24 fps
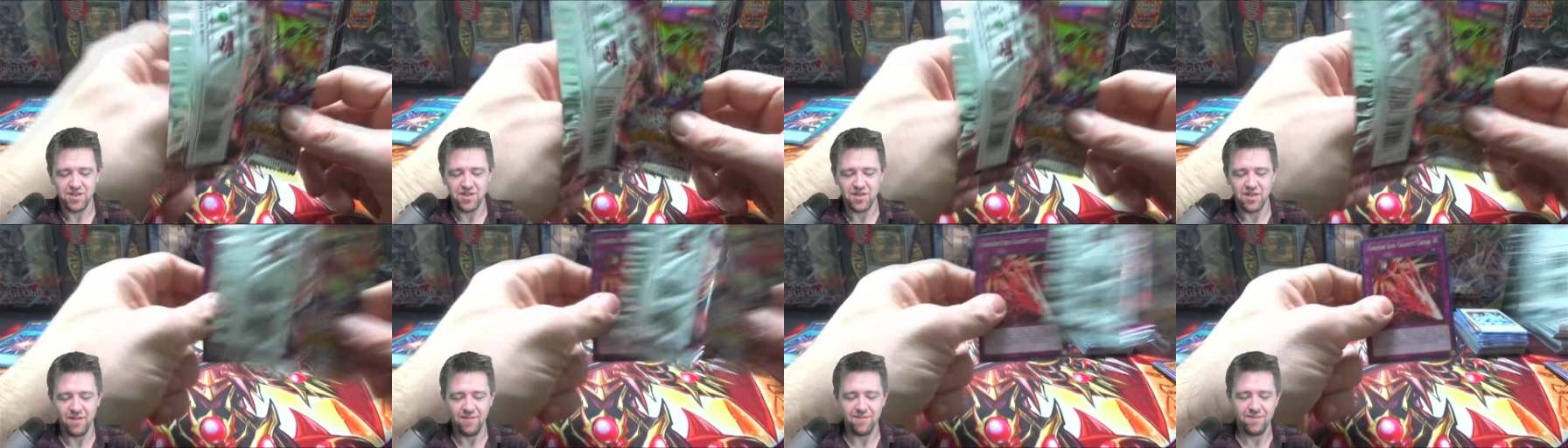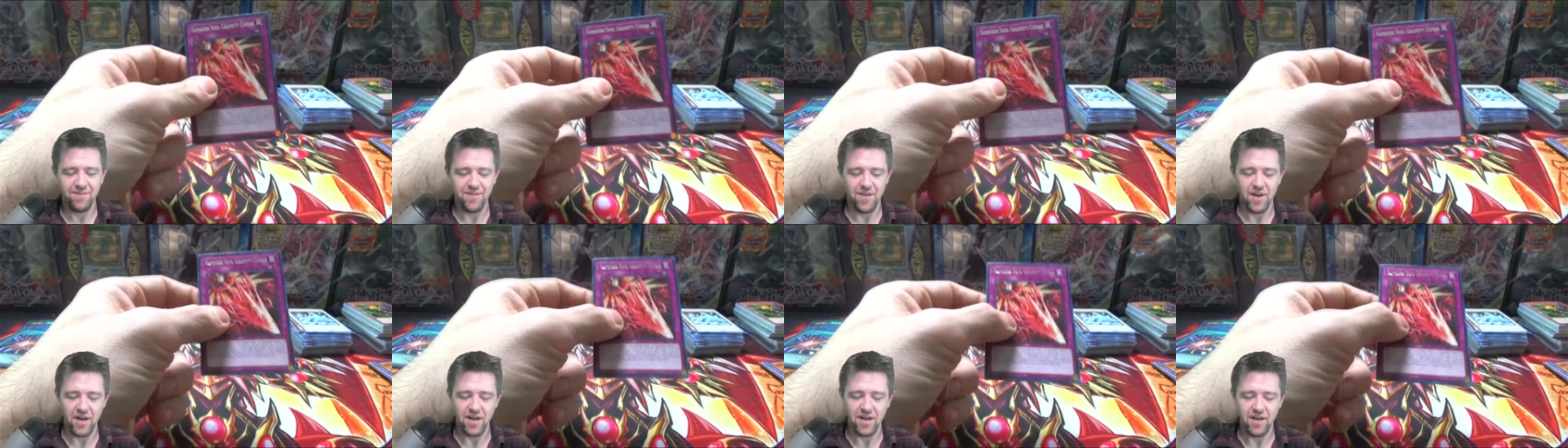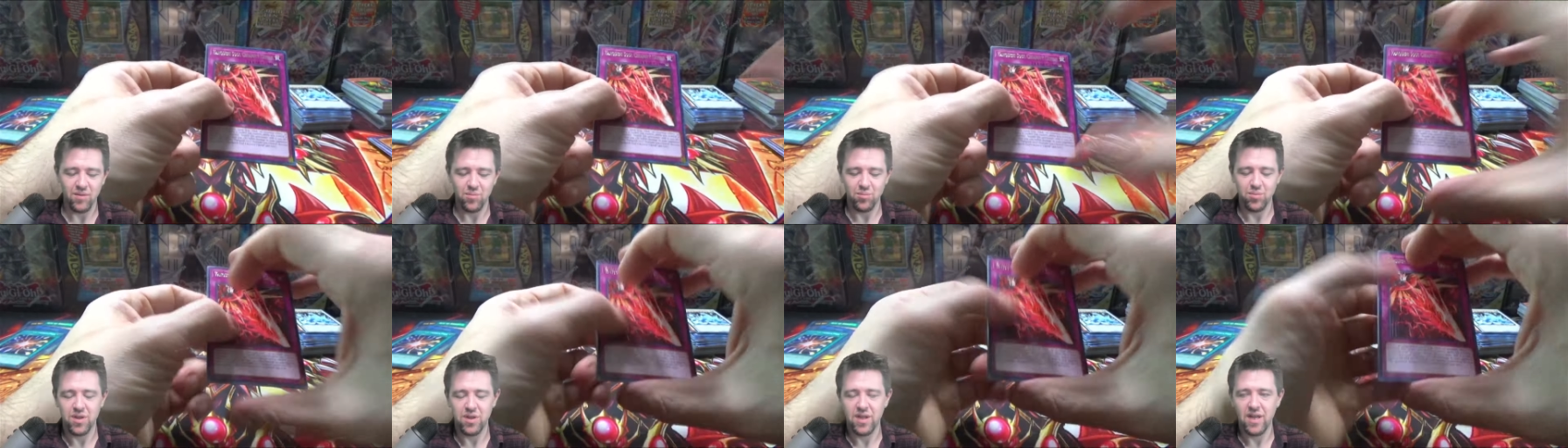a
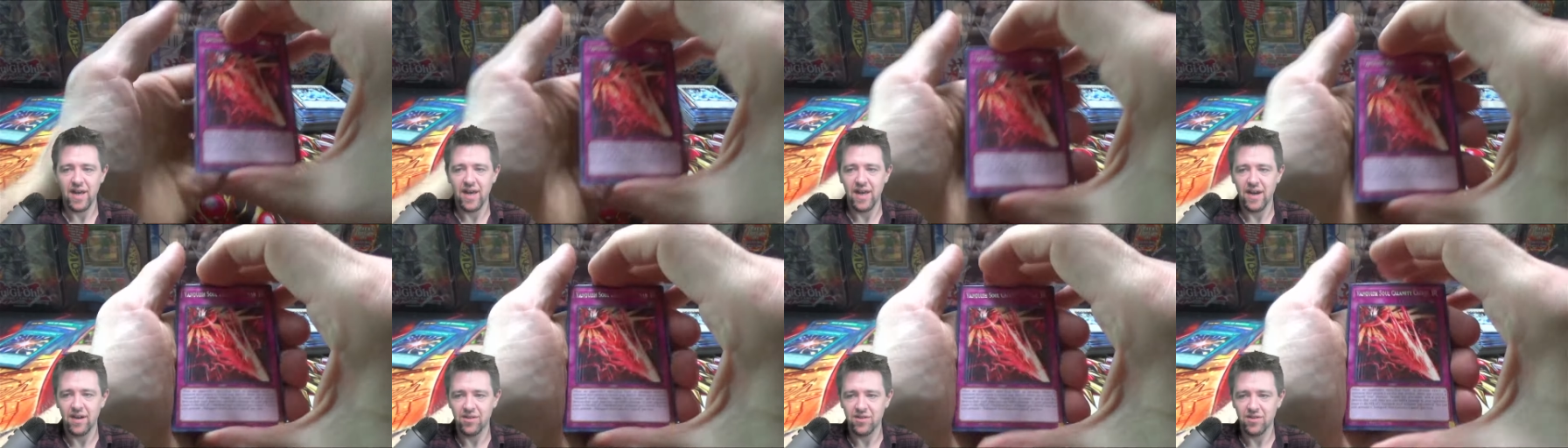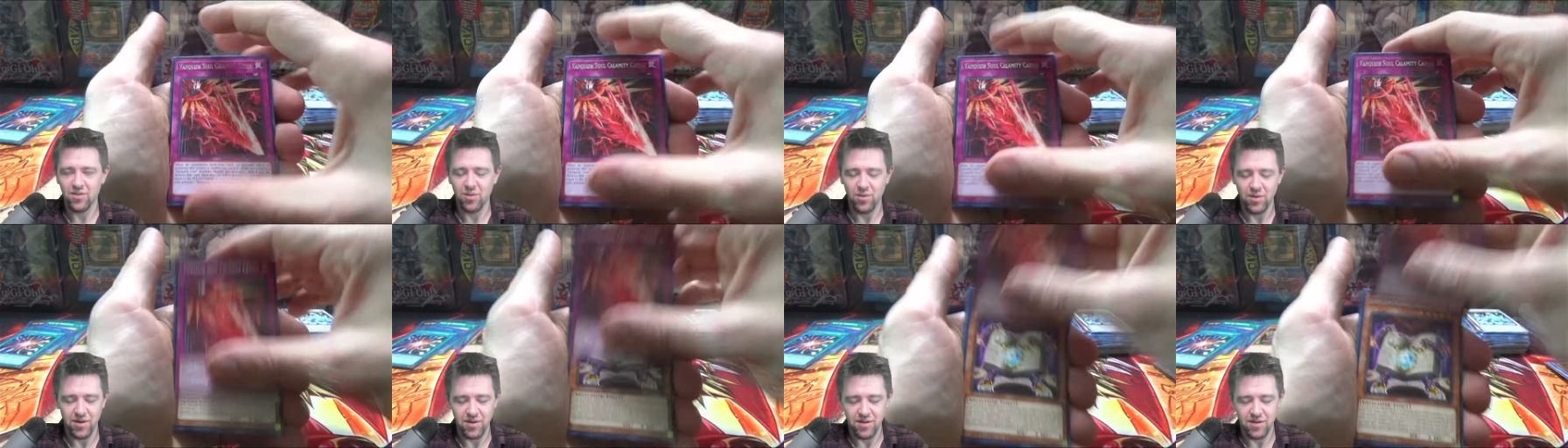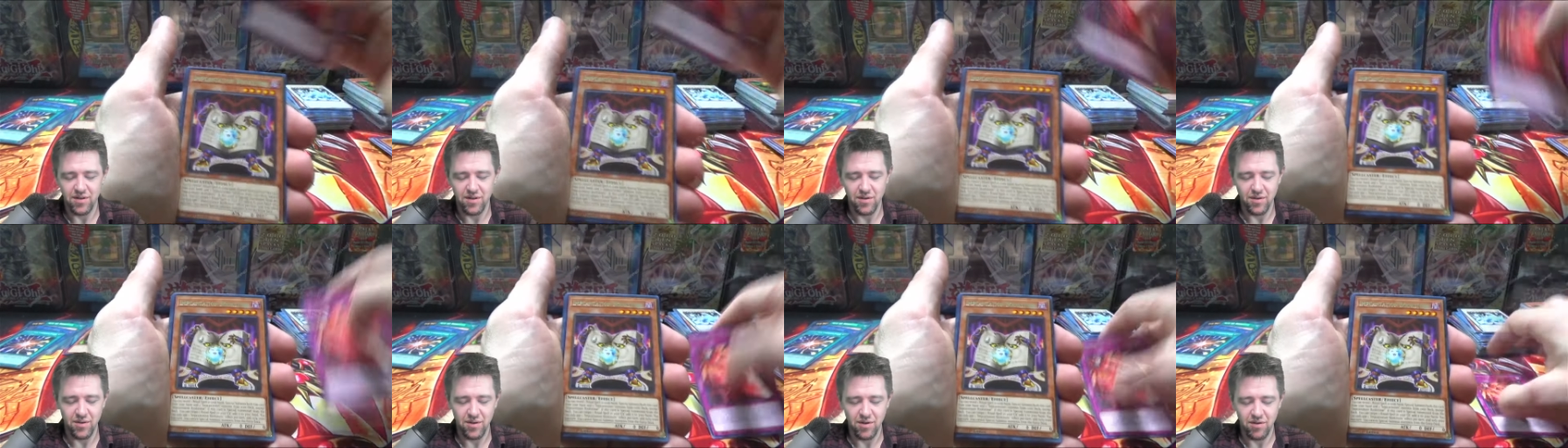fucking planetoid,
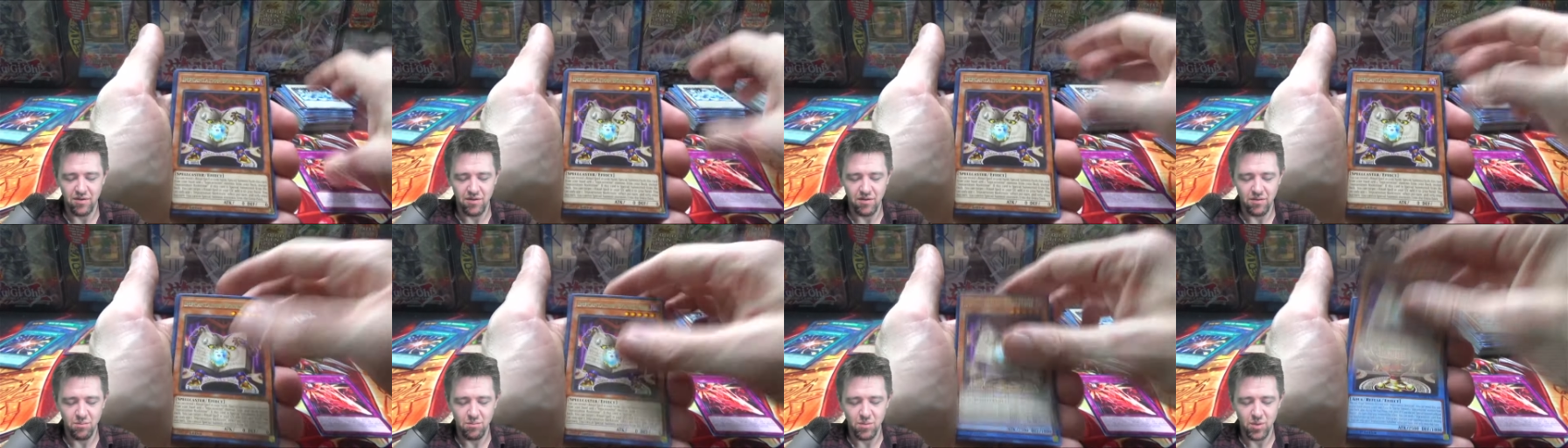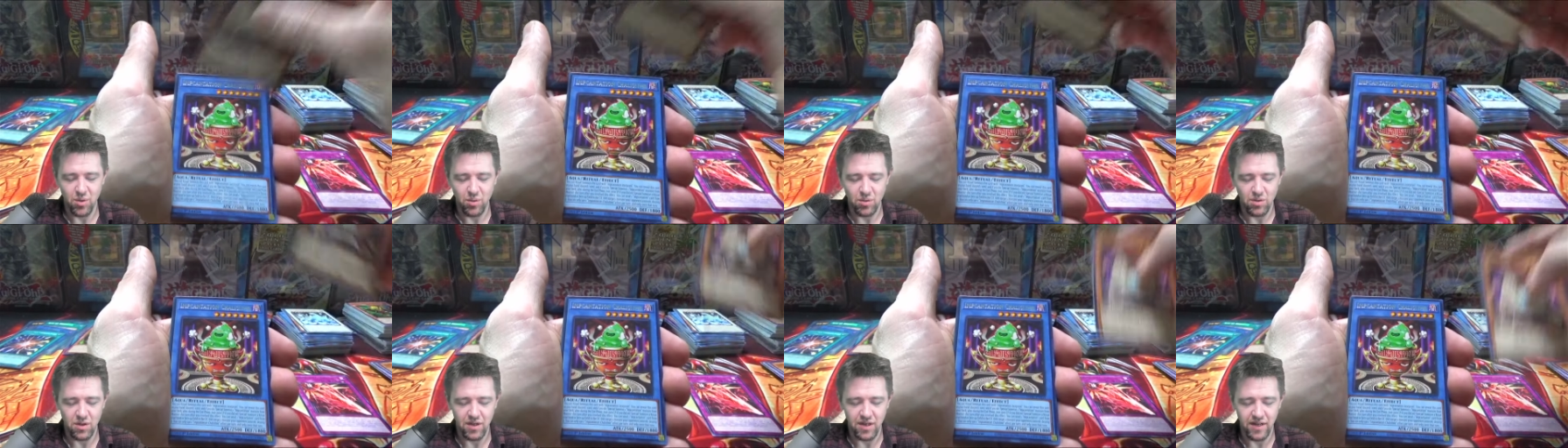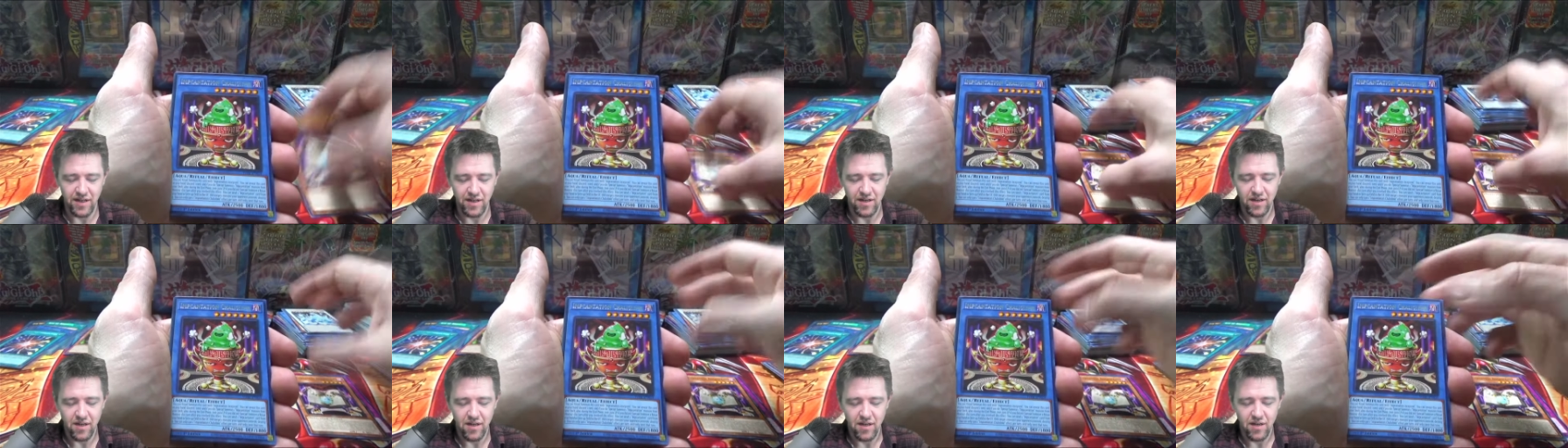dude, you're a moonlit.